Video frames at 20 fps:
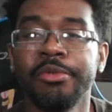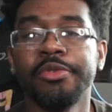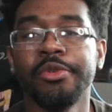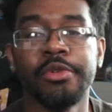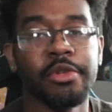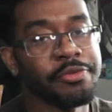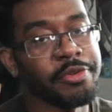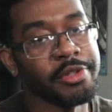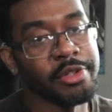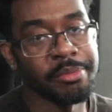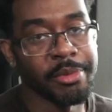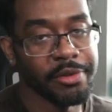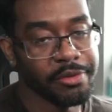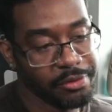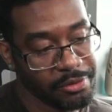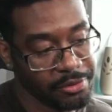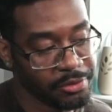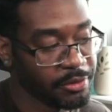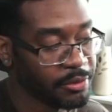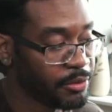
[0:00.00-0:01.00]
from the
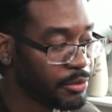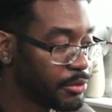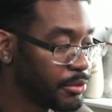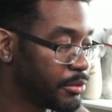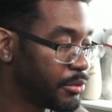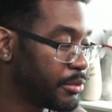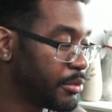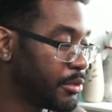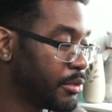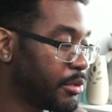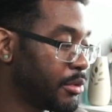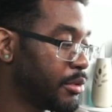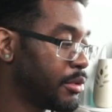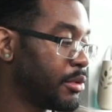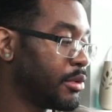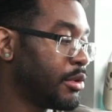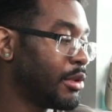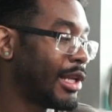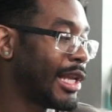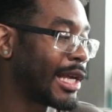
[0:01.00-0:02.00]
fundamentals.
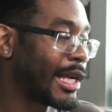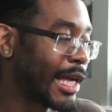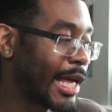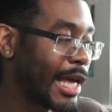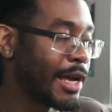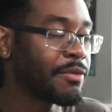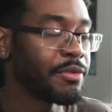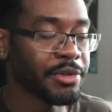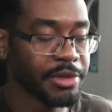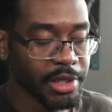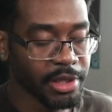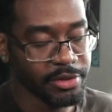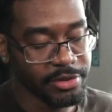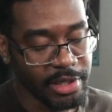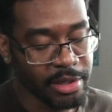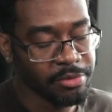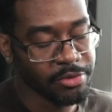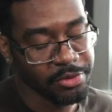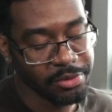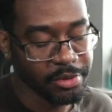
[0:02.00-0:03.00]
Like everything
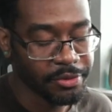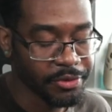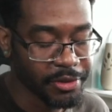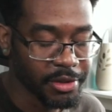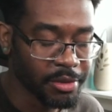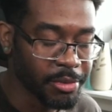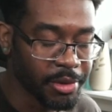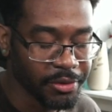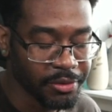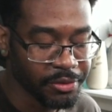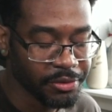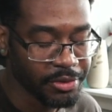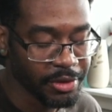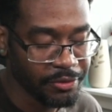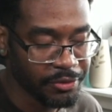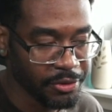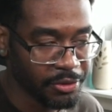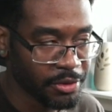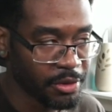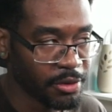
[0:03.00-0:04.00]
stems from the fundamentals.
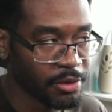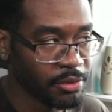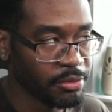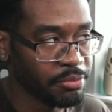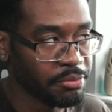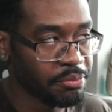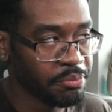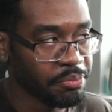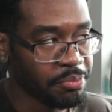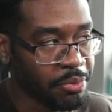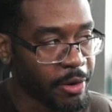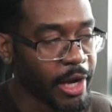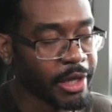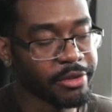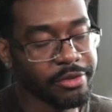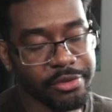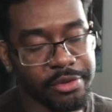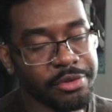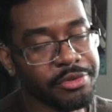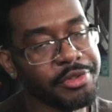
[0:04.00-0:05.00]
If you don't
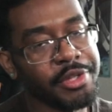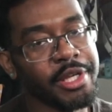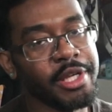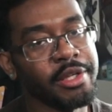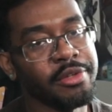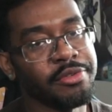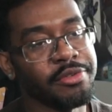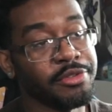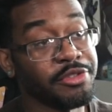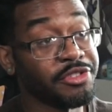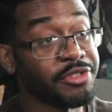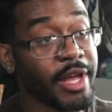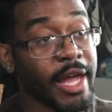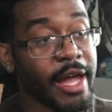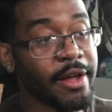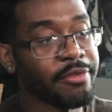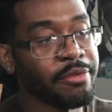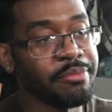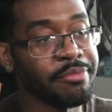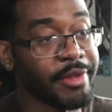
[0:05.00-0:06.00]
practice those things and just
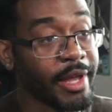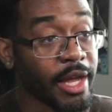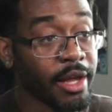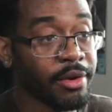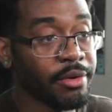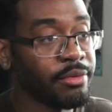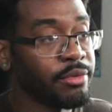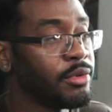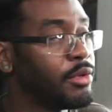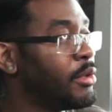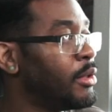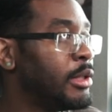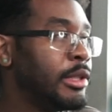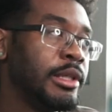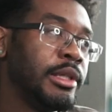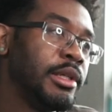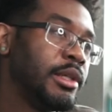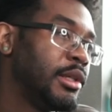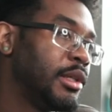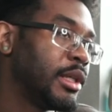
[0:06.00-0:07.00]
have them down,
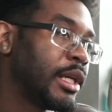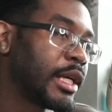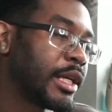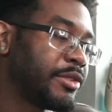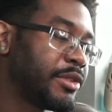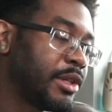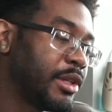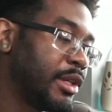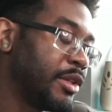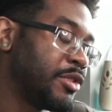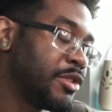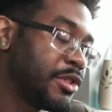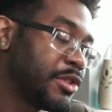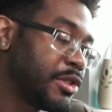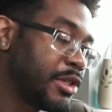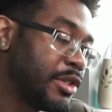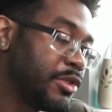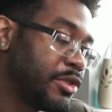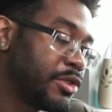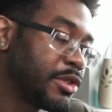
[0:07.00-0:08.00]
like I said, it's just
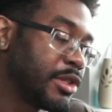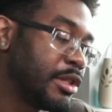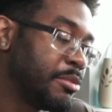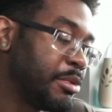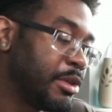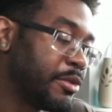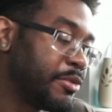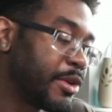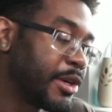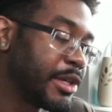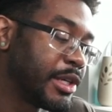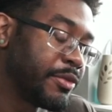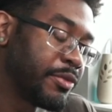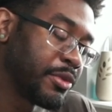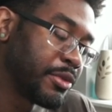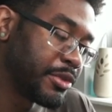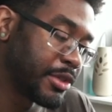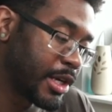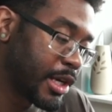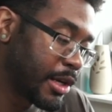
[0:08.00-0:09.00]
going to be a very
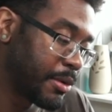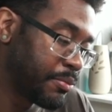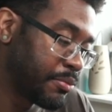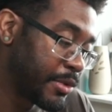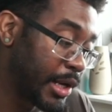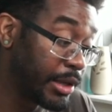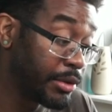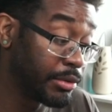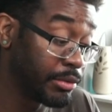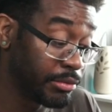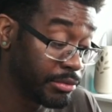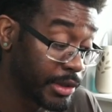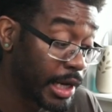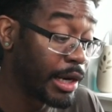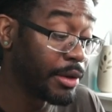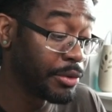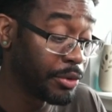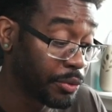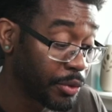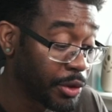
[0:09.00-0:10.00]
difficult time
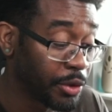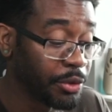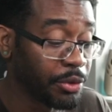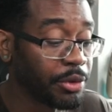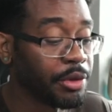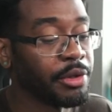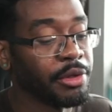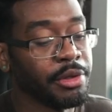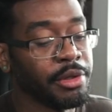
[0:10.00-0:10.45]
down the road